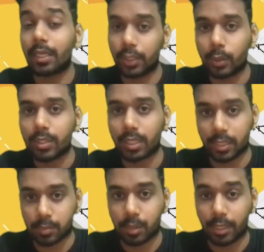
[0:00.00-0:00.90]
using
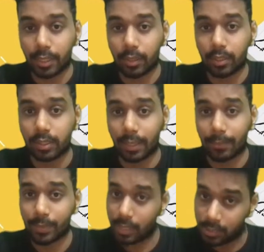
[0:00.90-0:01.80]
this particular thing.
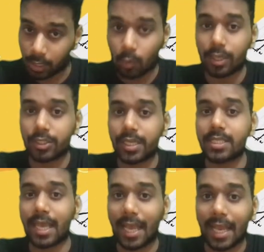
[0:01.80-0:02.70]
The question is
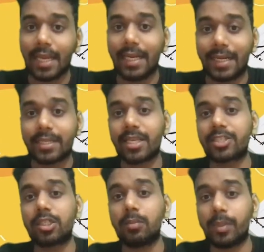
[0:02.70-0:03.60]
A
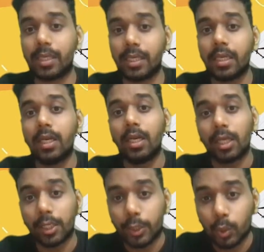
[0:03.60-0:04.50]
intersection B
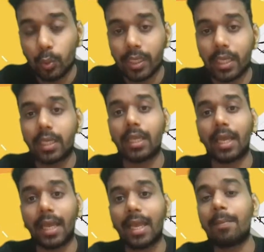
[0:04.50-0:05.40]
union
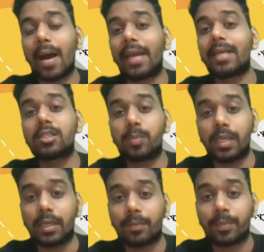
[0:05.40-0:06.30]
A minus
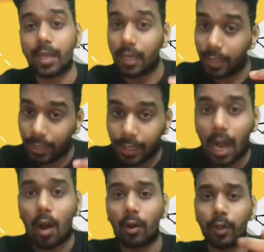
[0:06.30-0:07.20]
B.
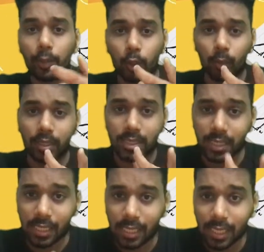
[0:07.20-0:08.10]
Now you will
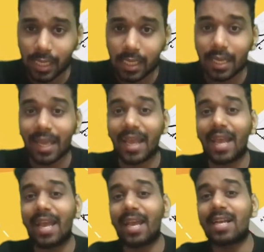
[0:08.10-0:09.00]
see here A
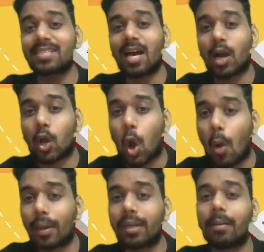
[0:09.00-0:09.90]
is a
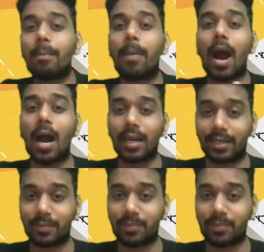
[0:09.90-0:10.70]
common part